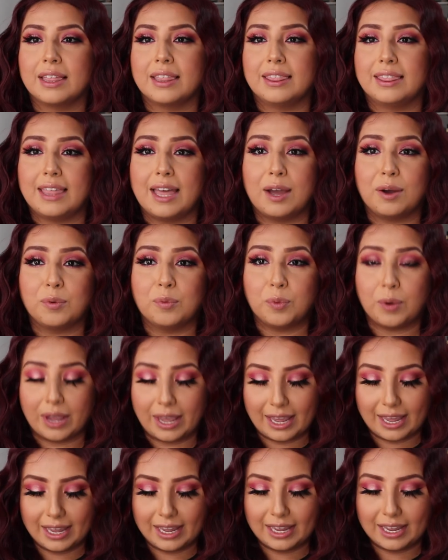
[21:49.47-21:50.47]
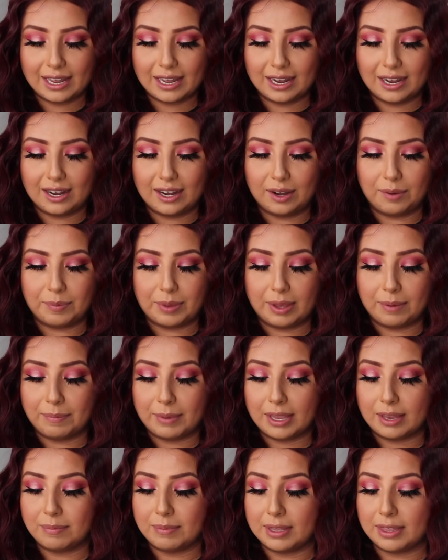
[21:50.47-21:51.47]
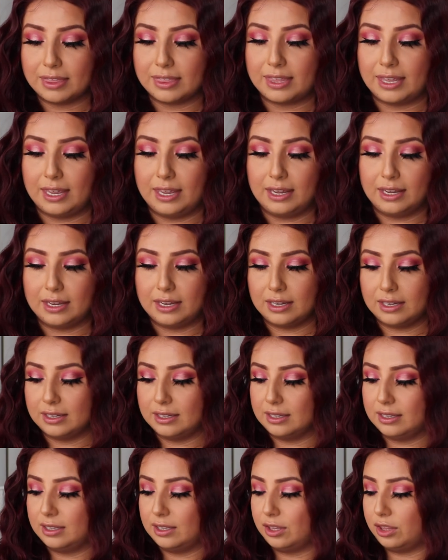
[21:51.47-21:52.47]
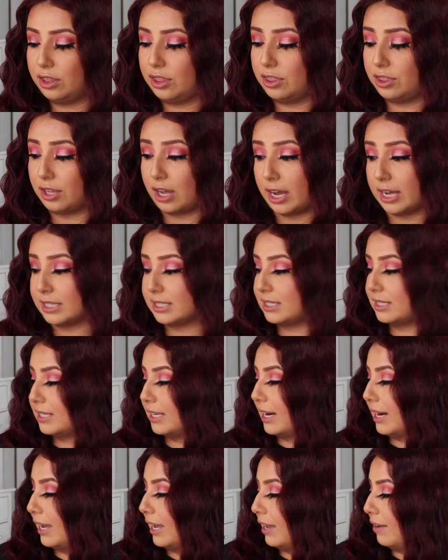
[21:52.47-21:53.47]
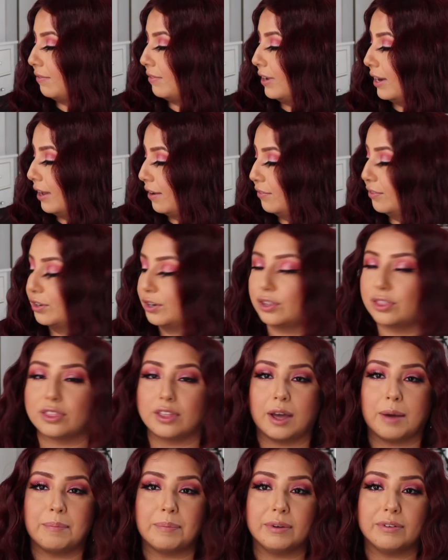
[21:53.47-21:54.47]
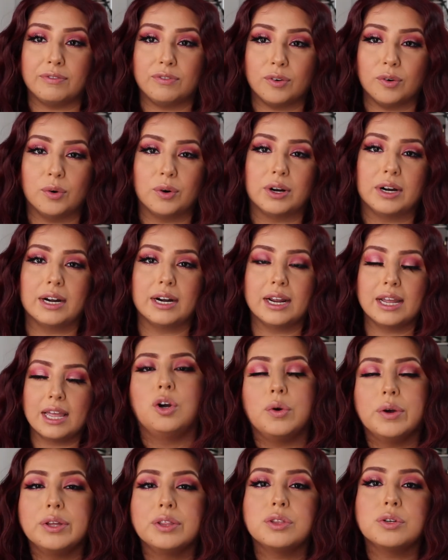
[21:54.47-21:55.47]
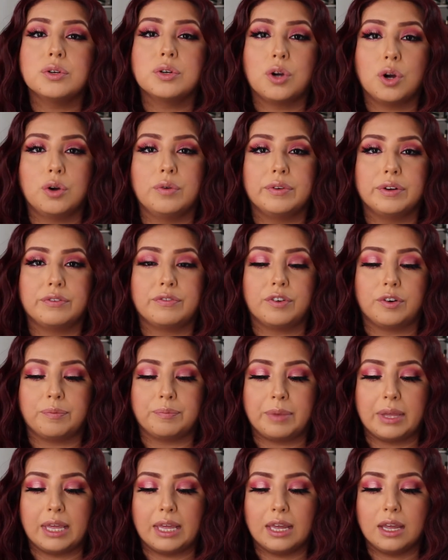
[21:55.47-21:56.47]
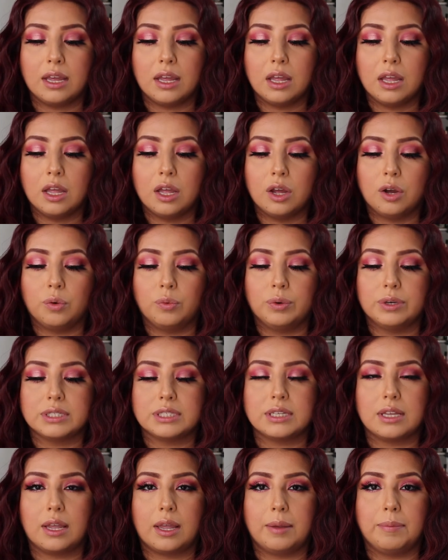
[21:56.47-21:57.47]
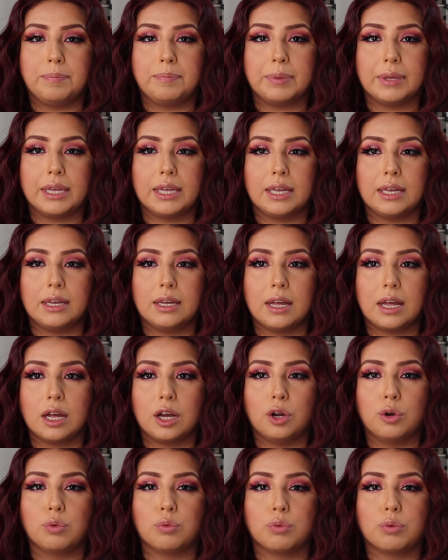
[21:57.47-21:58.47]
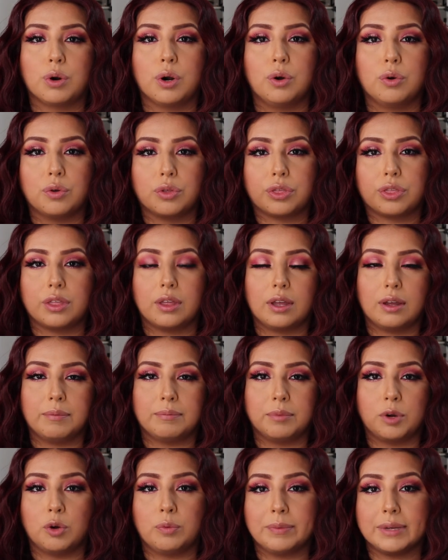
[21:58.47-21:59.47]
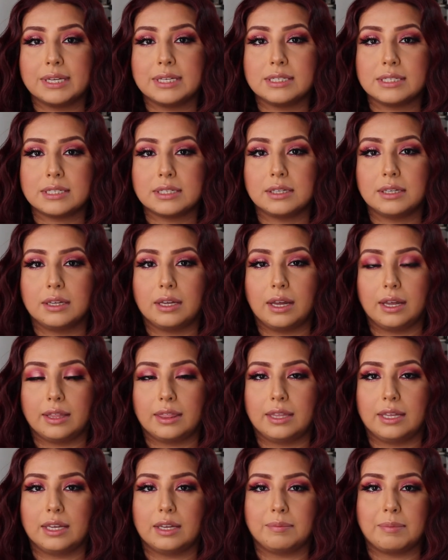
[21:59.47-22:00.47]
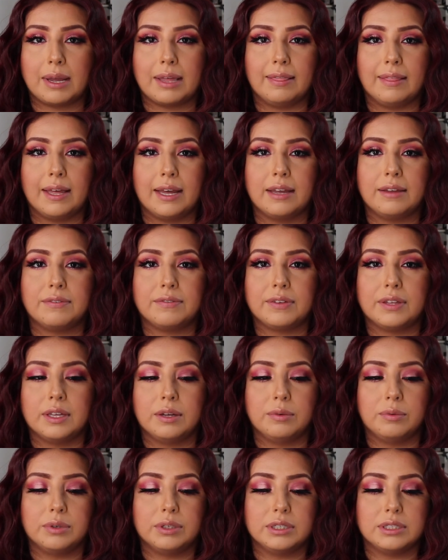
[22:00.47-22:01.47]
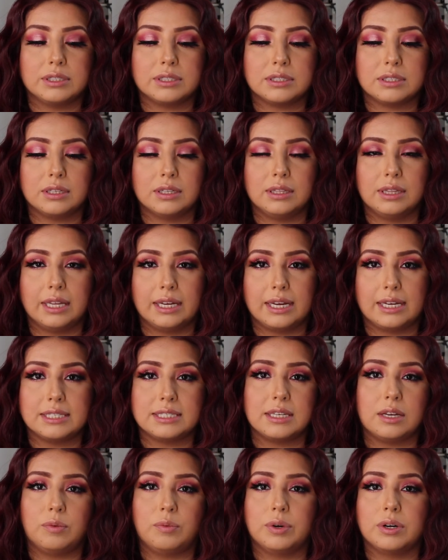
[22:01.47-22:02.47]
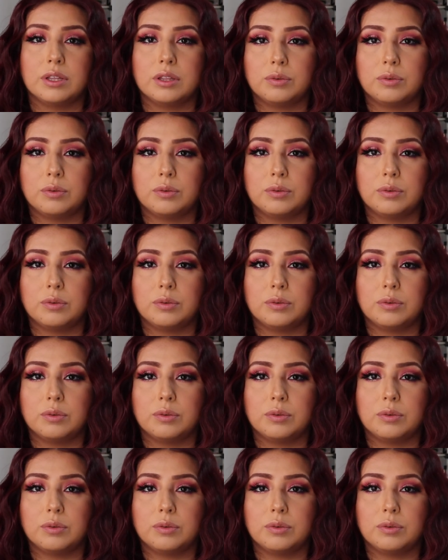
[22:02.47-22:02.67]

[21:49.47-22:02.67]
that way. It made me think thoughts that I have never thought before. Going through COVID for me was a big growth moment, I think, in my life. It was, like I said, one of